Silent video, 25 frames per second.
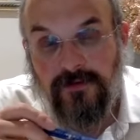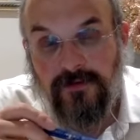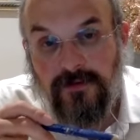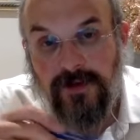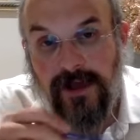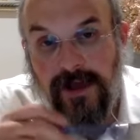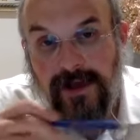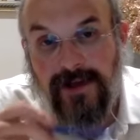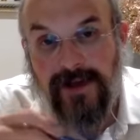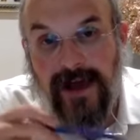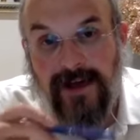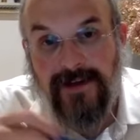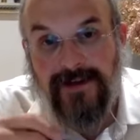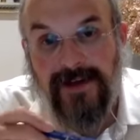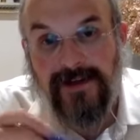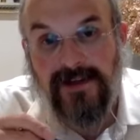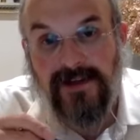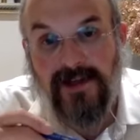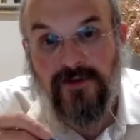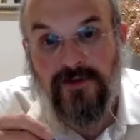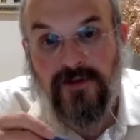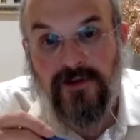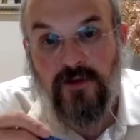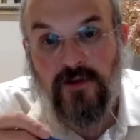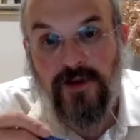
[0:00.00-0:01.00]
how, how does answer
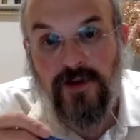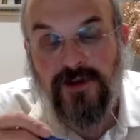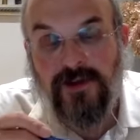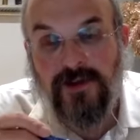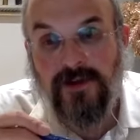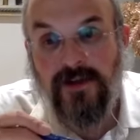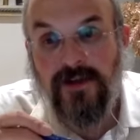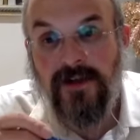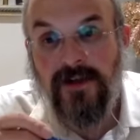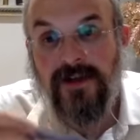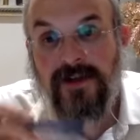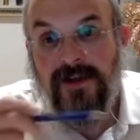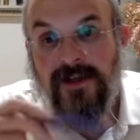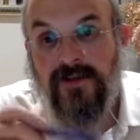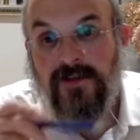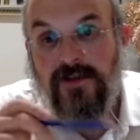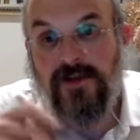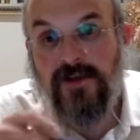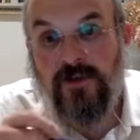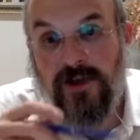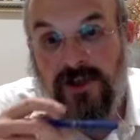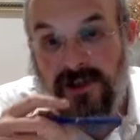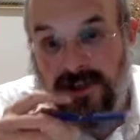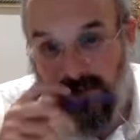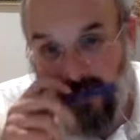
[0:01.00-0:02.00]
the first question? His first
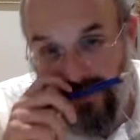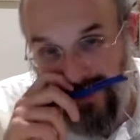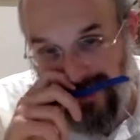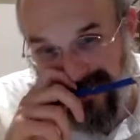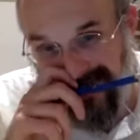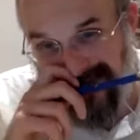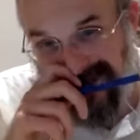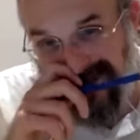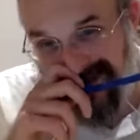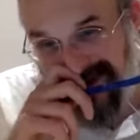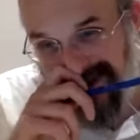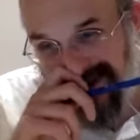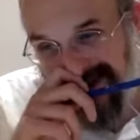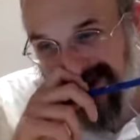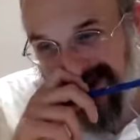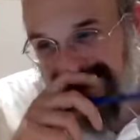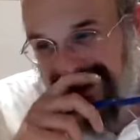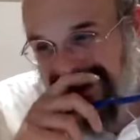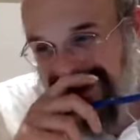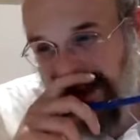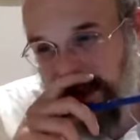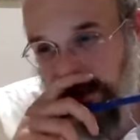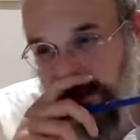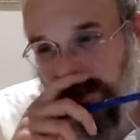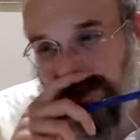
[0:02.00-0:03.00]
question was
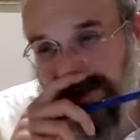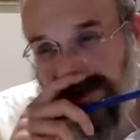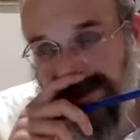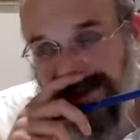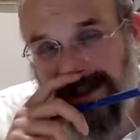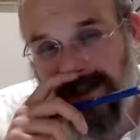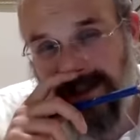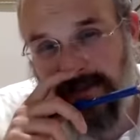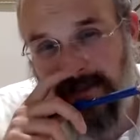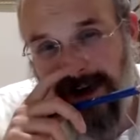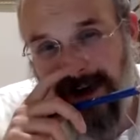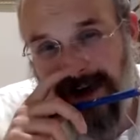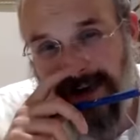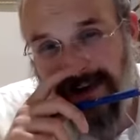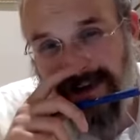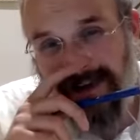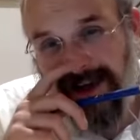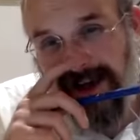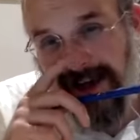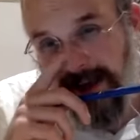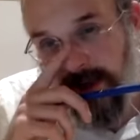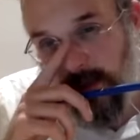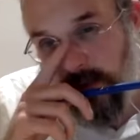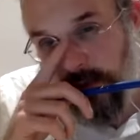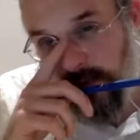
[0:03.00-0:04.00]
that we see by
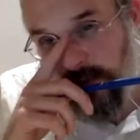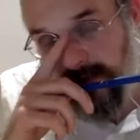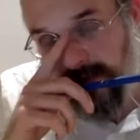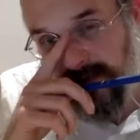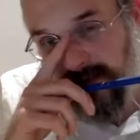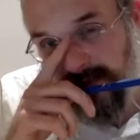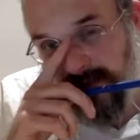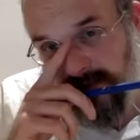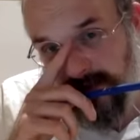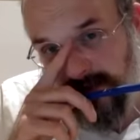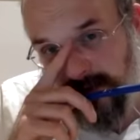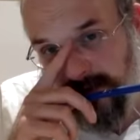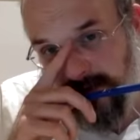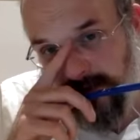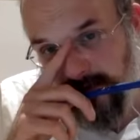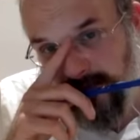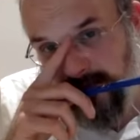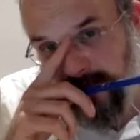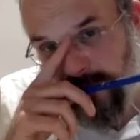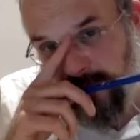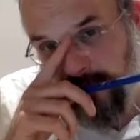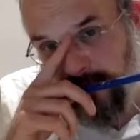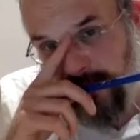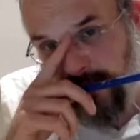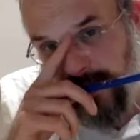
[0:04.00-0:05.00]
a worse
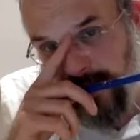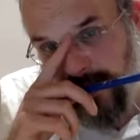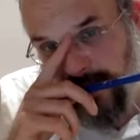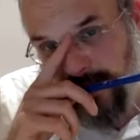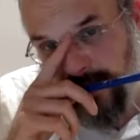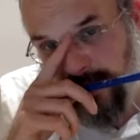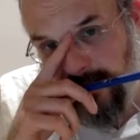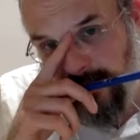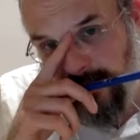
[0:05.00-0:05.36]
brick,